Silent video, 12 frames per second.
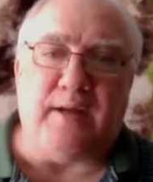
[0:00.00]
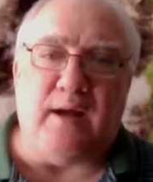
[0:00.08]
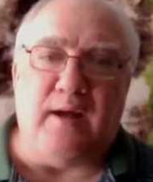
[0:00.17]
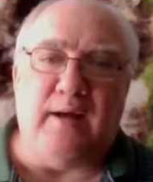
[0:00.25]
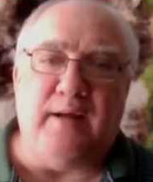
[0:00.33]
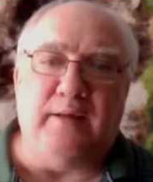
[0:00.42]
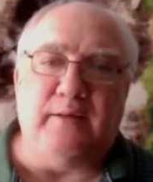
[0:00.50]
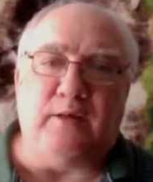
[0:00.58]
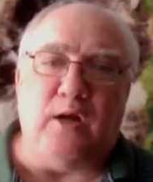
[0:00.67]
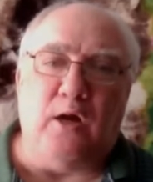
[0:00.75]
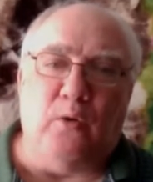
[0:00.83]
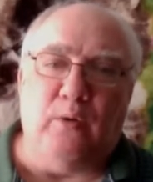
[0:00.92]
Tony
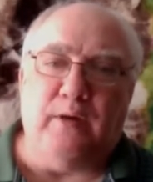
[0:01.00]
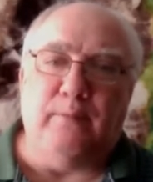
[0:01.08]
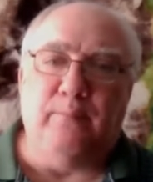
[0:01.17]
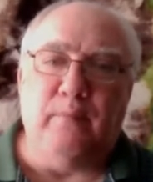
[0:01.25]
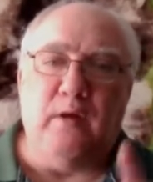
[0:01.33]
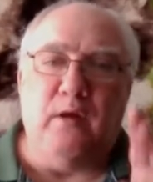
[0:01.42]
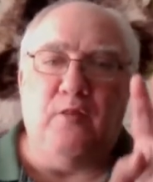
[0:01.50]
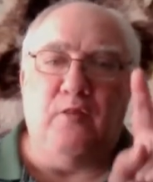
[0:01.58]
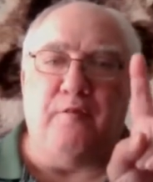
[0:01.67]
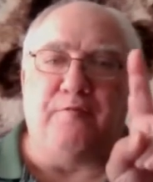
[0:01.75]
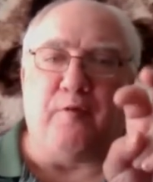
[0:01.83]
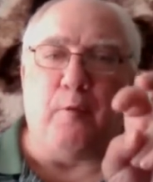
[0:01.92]
Khan going,
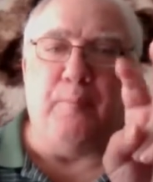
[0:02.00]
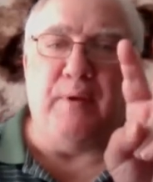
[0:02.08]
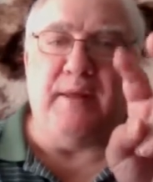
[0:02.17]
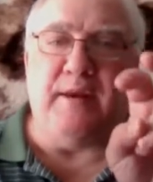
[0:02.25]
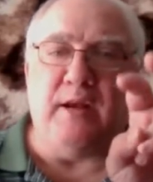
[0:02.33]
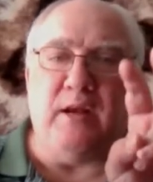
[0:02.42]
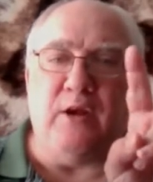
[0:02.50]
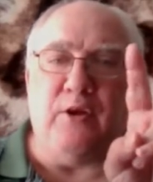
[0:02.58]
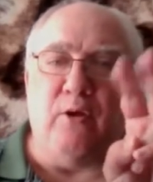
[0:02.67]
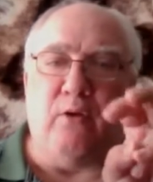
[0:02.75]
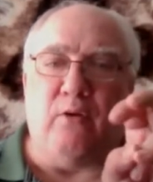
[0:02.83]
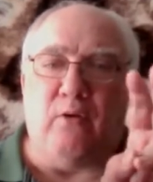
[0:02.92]
the
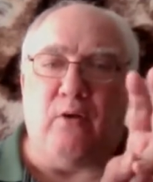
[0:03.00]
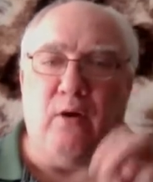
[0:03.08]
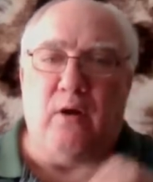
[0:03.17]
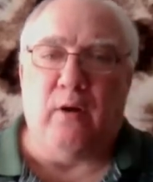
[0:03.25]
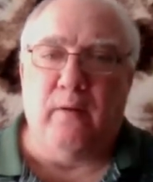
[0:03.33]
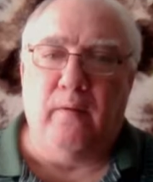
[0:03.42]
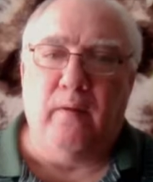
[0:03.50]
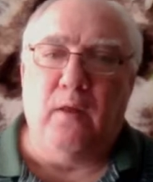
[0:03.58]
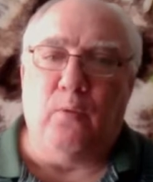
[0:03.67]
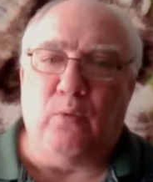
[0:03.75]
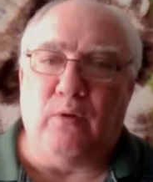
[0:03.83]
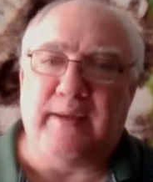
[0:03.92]
Forbidden
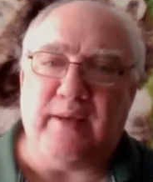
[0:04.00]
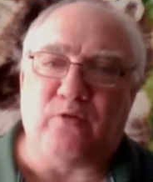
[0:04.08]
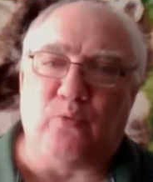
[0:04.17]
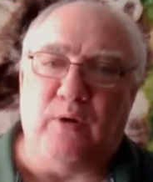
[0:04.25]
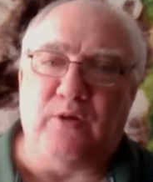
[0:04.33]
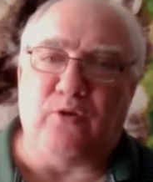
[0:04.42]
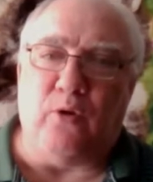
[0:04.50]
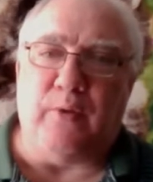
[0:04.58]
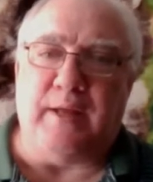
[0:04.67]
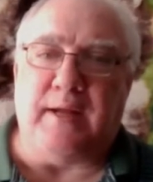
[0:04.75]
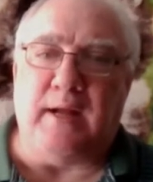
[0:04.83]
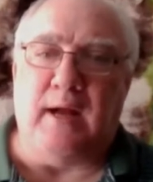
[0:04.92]
Door. Well, guess
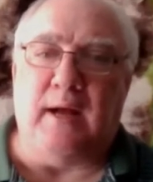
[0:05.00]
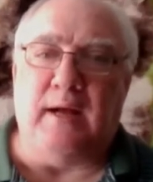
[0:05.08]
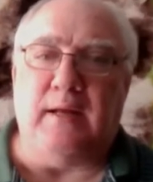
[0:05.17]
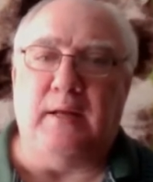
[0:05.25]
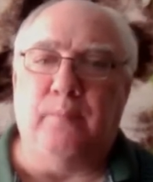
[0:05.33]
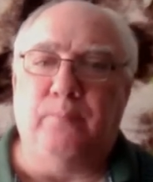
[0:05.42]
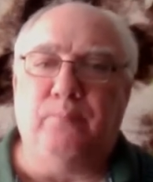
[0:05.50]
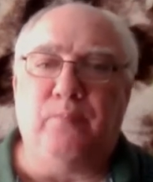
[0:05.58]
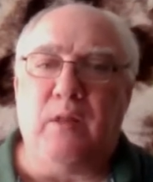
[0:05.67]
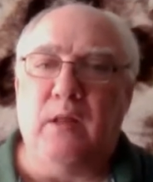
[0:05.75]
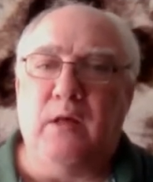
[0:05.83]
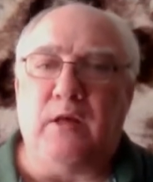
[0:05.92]
what, Tony
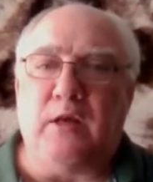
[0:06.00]
Khan?